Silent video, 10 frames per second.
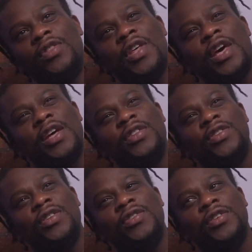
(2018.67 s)
there
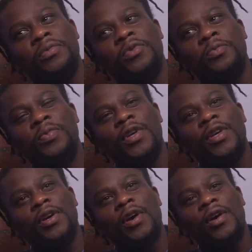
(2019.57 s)
didn't seem to
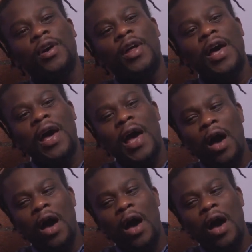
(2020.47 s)
be a